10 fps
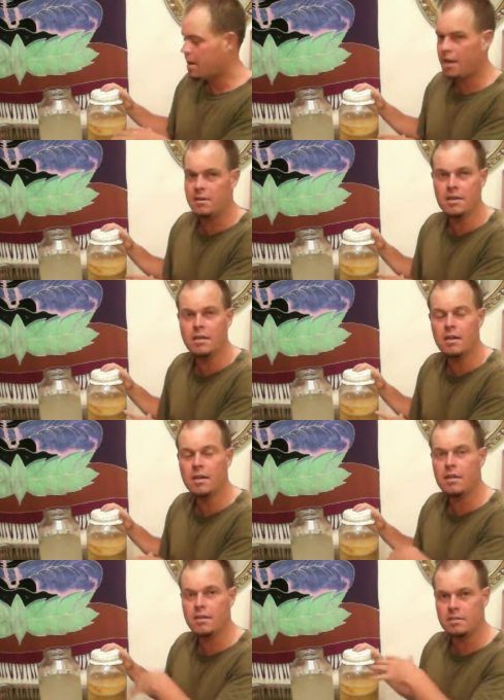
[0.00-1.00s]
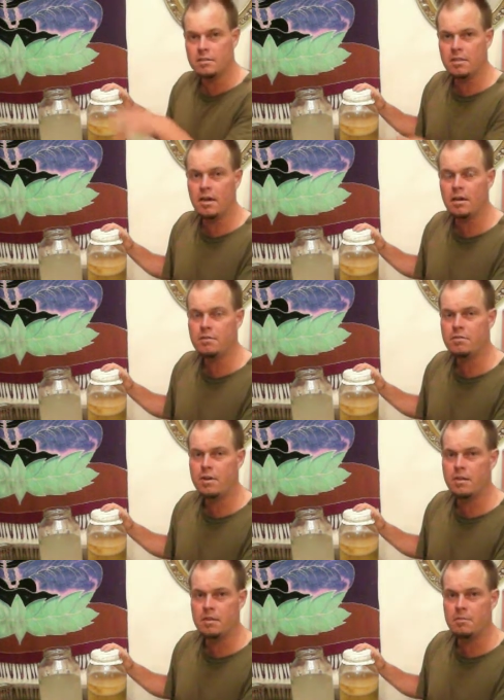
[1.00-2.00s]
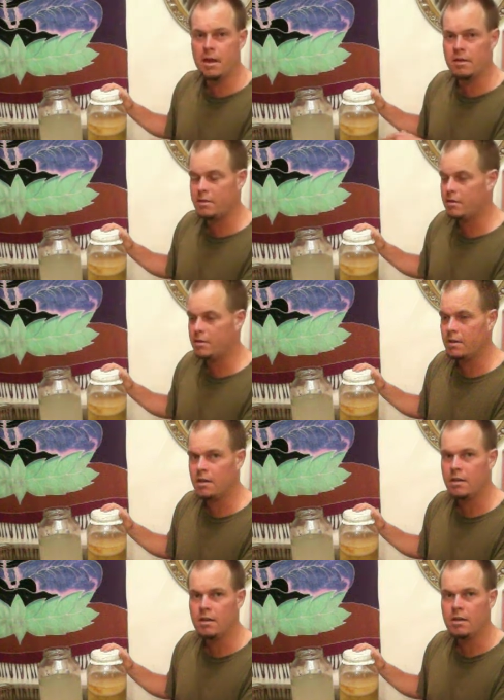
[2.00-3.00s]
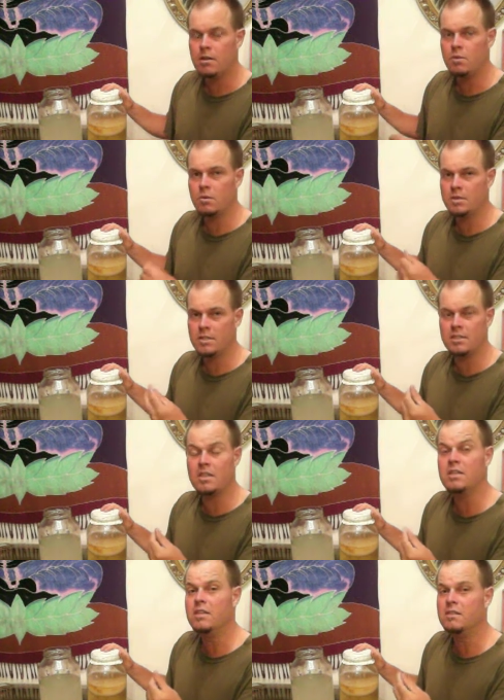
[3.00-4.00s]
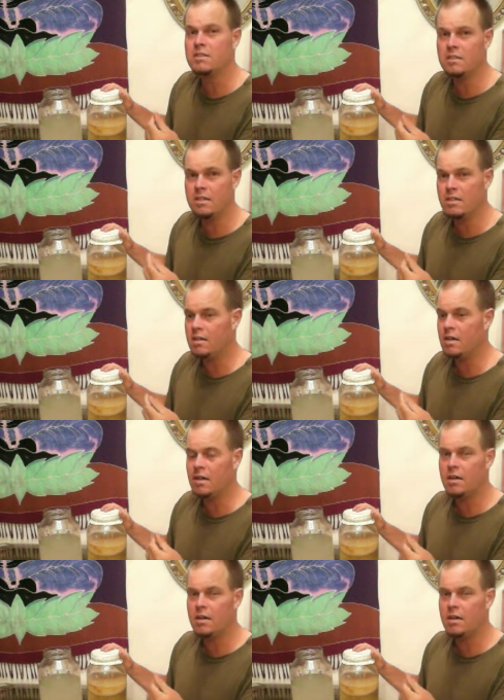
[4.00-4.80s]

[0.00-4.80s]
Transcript: Candida is the unfriendly bacteria, which is a yeasty,